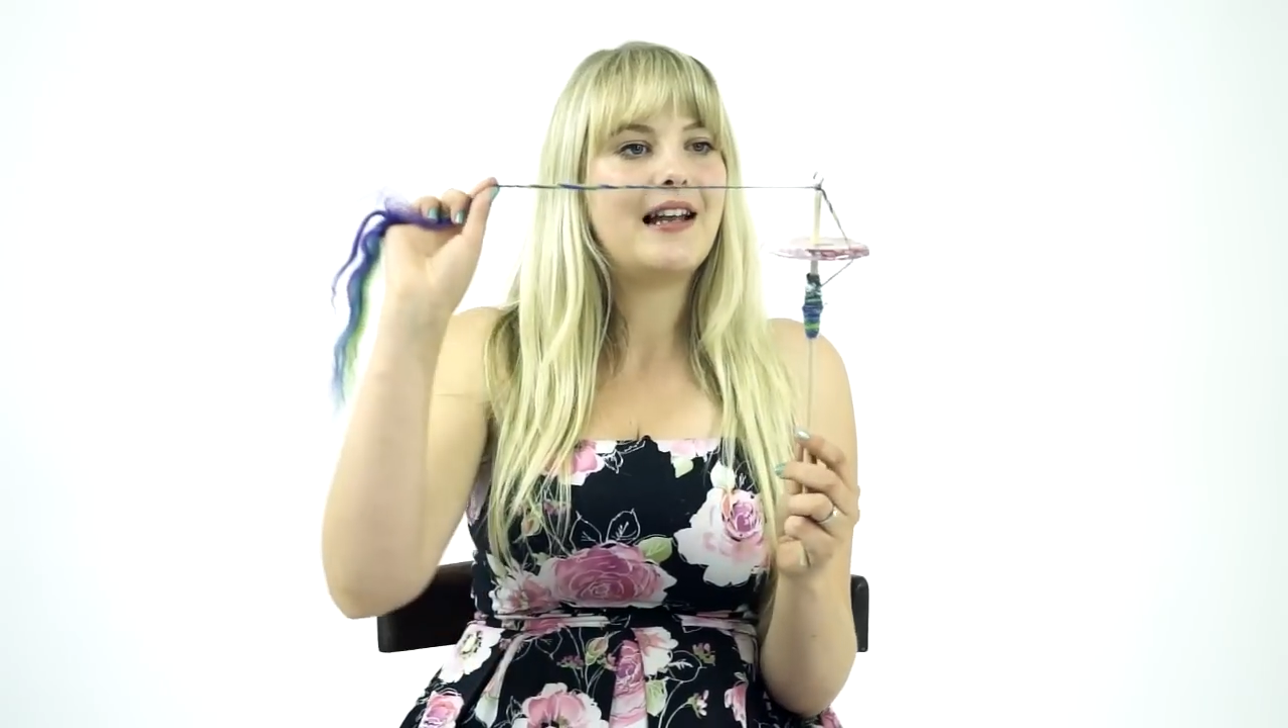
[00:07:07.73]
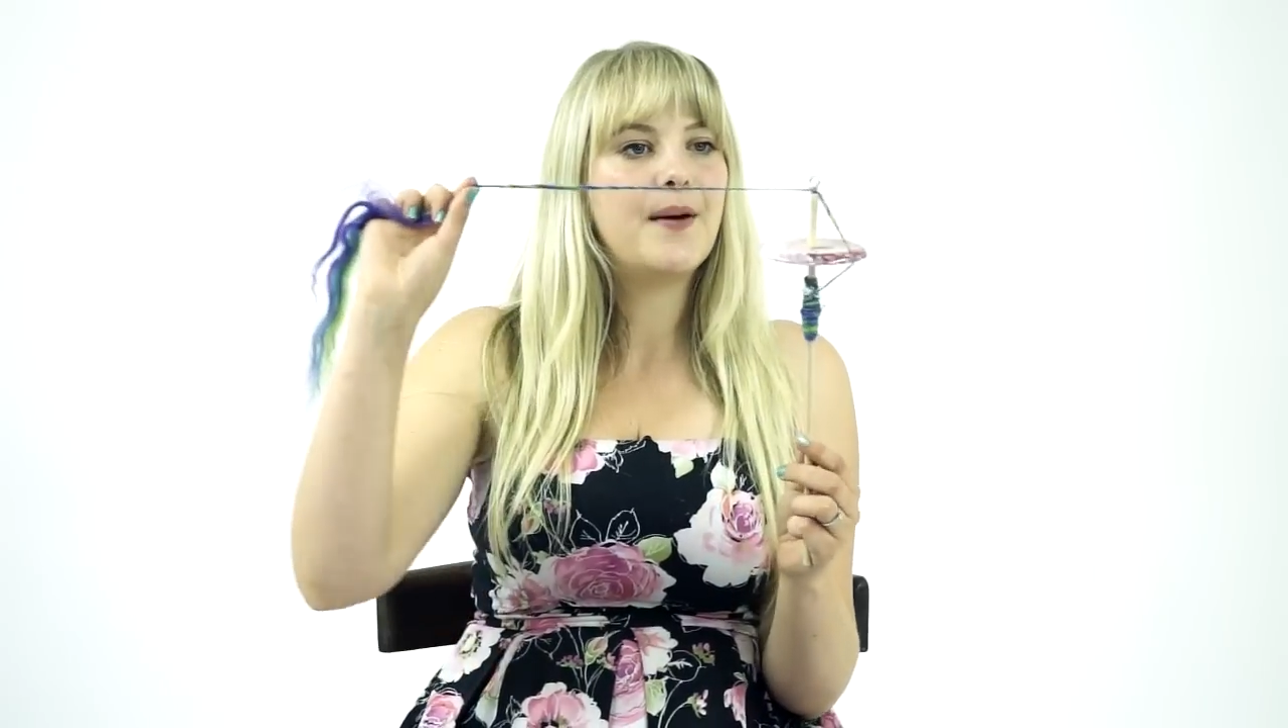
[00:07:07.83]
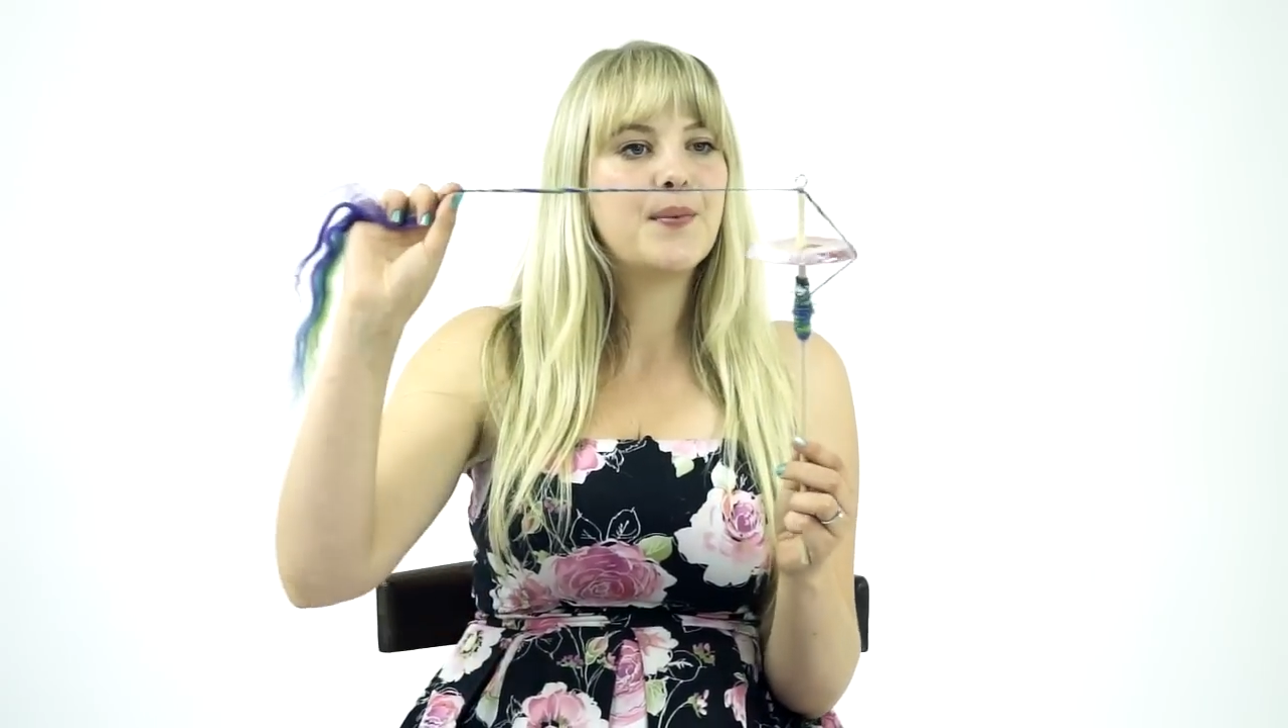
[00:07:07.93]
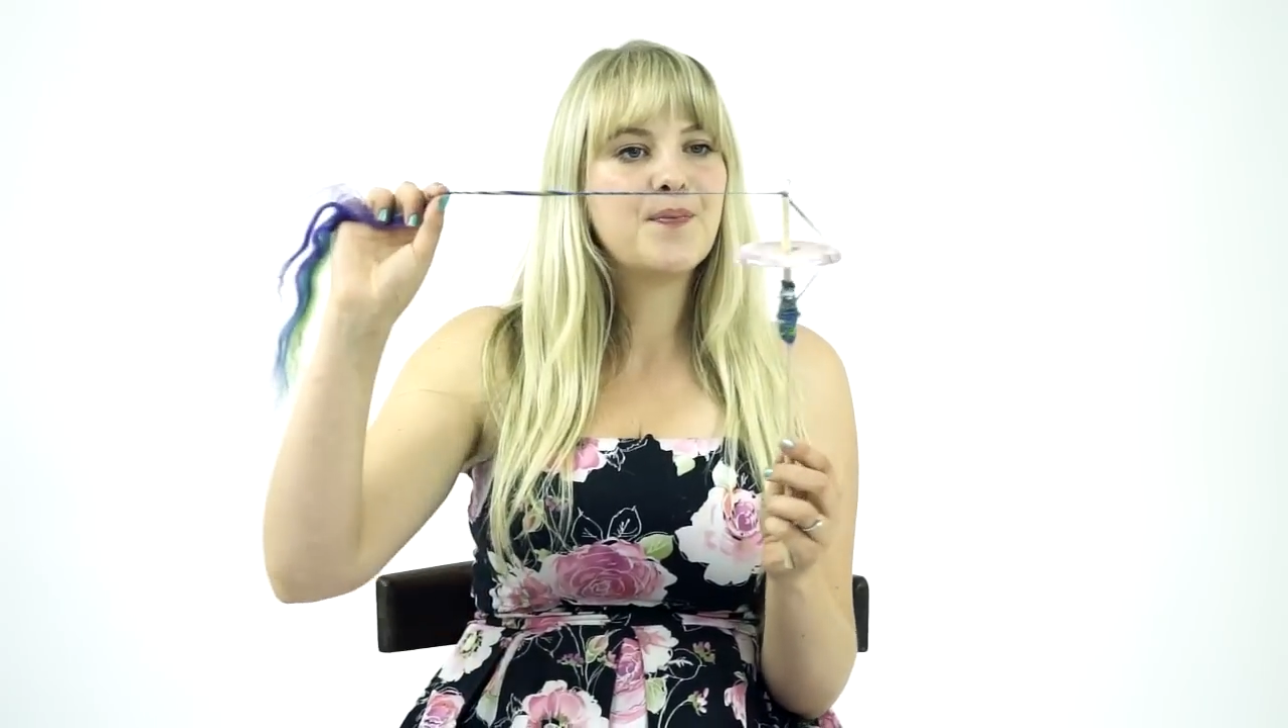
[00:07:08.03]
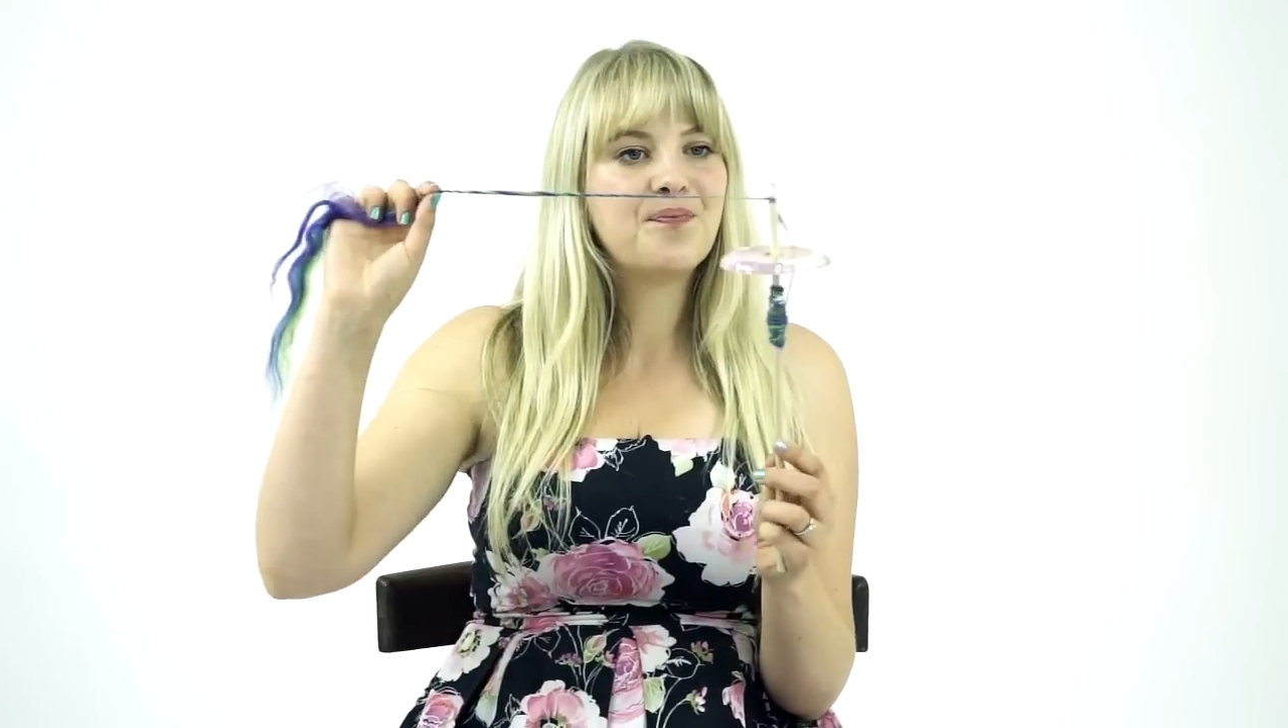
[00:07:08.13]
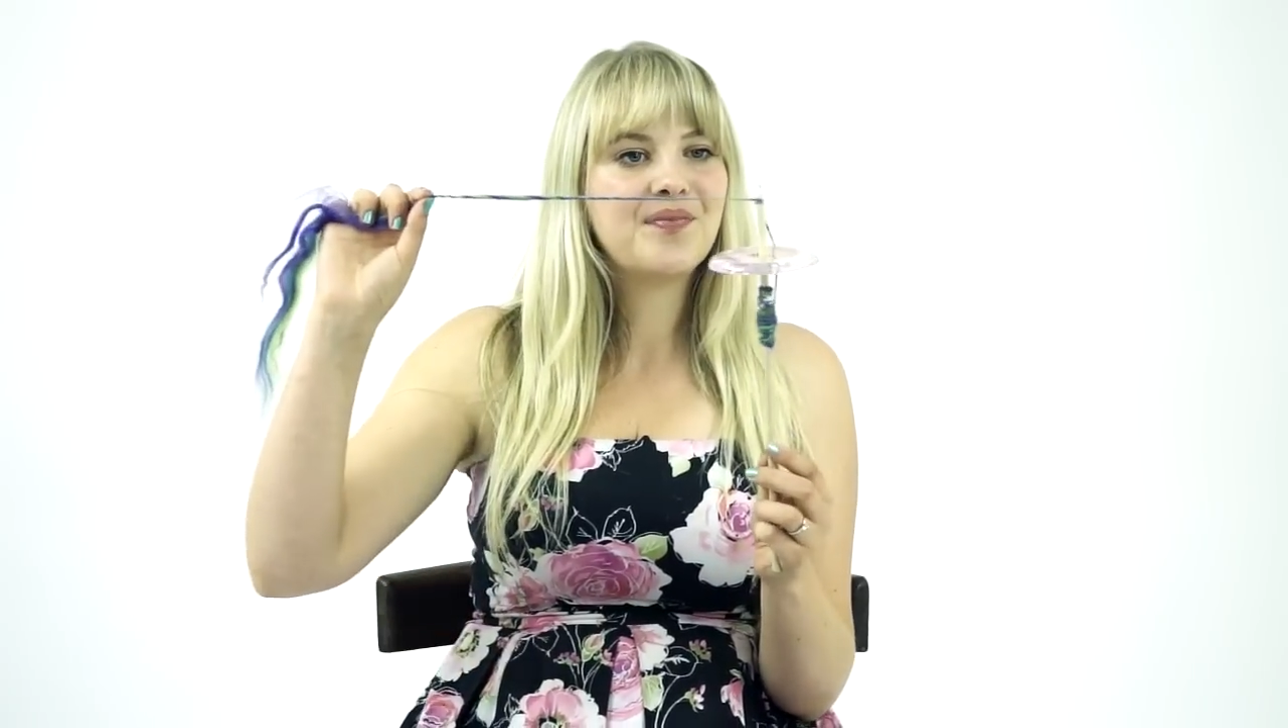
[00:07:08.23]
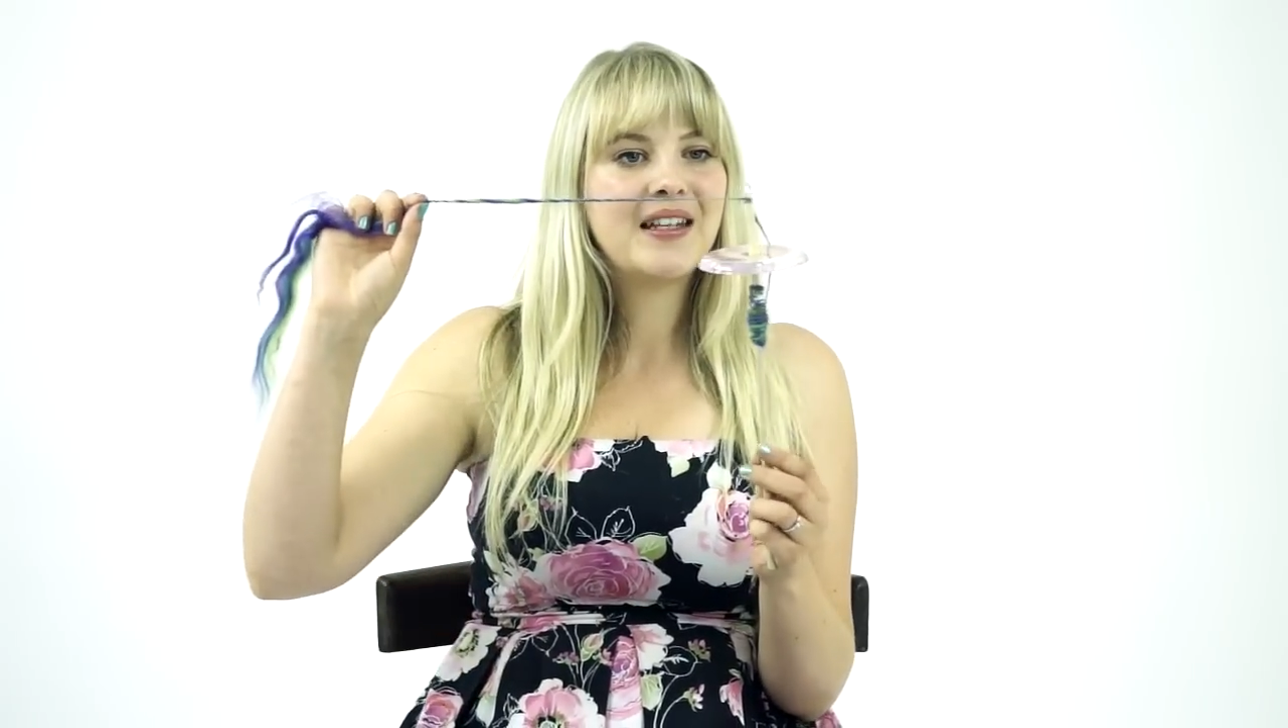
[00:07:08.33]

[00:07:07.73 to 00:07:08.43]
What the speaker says: up